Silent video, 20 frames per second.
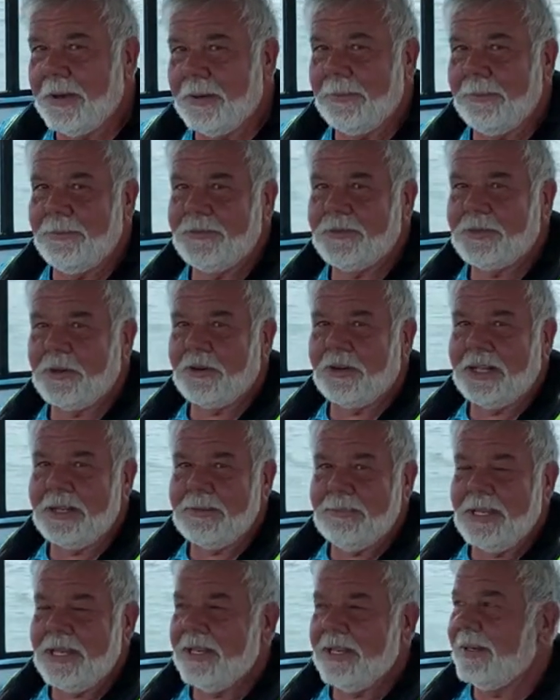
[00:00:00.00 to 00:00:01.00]
certainly
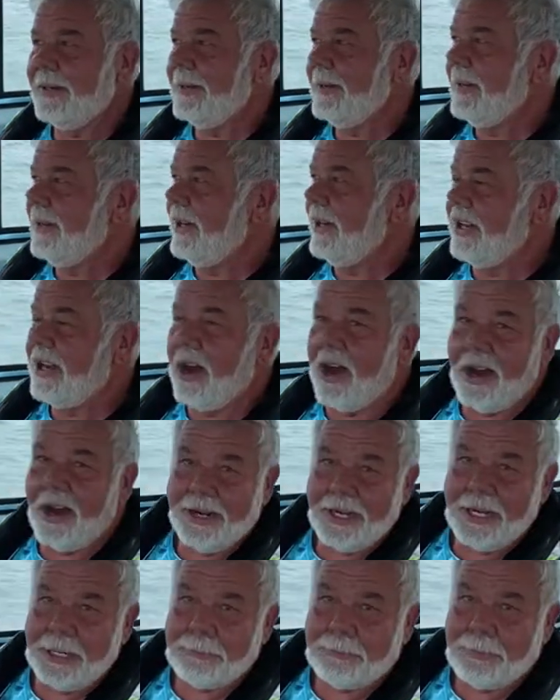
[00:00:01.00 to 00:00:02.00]
be an
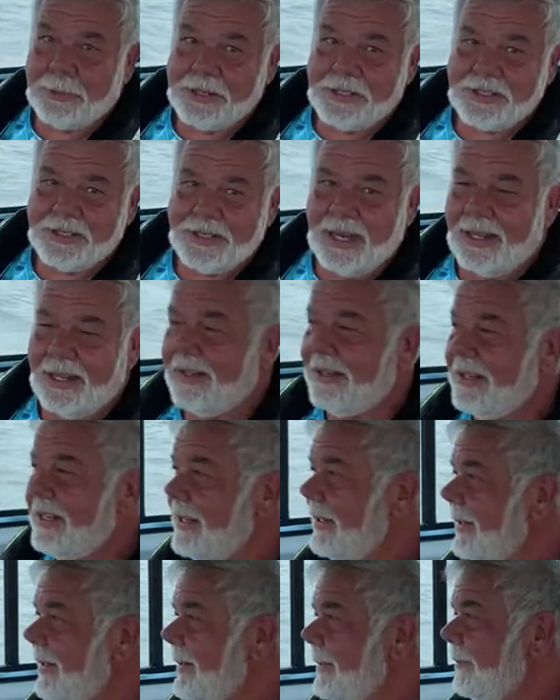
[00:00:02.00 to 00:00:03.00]
on-air
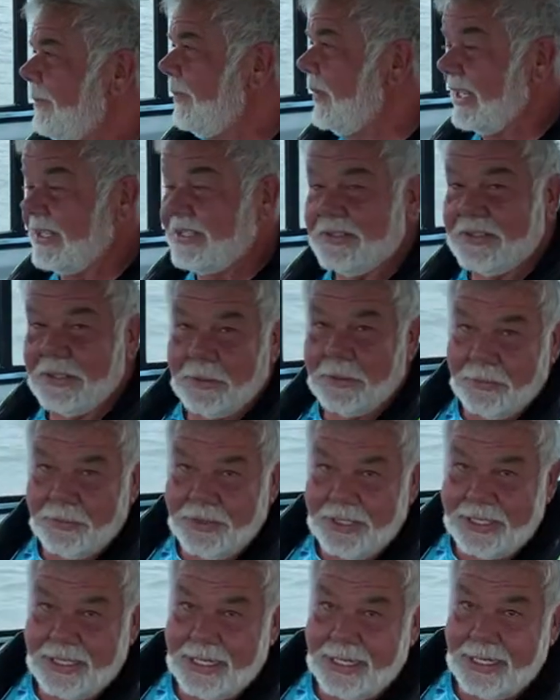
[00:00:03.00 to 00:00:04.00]
personality. I still don't
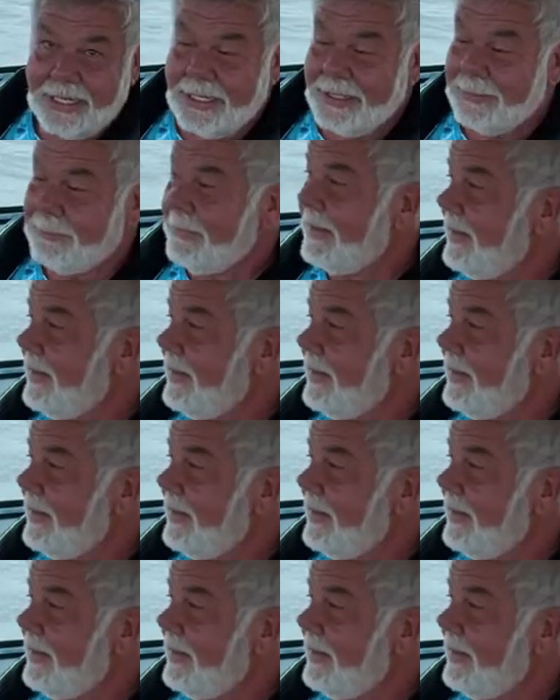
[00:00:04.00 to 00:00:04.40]
think I am.